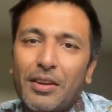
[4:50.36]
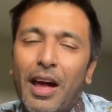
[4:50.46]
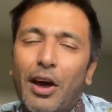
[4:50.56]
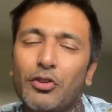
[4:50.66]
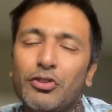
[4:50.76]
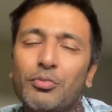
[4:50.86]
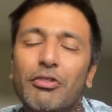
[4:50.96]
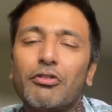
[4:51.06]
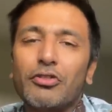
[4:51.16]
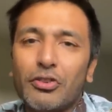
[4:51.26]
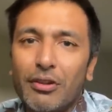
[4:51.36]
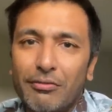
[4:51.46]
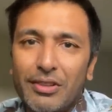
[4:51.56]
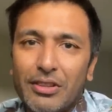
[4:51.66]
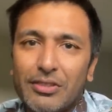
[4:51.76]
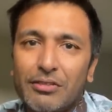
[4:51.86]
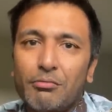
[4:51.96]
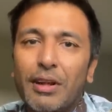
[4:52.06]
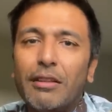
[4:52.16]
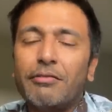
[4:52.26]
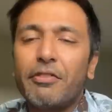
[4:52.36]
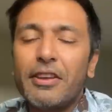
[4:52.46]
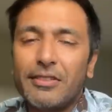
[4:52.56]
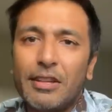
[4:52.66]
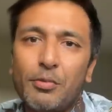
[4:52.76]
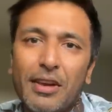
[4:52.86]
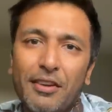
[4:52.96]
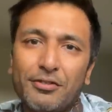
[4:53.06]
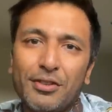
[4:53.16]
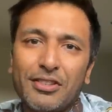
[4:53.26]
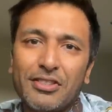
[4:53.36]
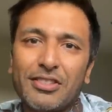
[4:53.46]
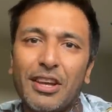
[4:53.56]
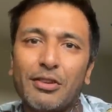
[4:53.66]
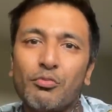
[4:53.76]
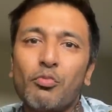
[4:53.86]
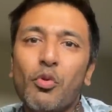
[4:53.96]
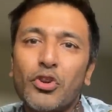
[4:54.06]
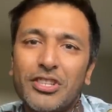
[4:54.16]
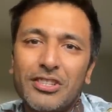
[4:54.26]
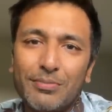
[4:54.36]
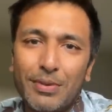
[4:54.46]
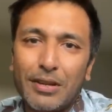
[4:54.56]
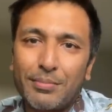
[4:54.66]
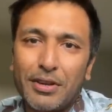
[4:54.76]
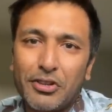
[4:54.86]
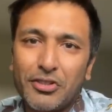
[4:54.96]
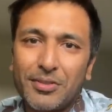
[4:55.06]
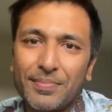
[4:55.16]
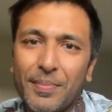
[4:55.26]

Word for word: how do we resolve this? Well, firstly, we have to understand what is blood pressure.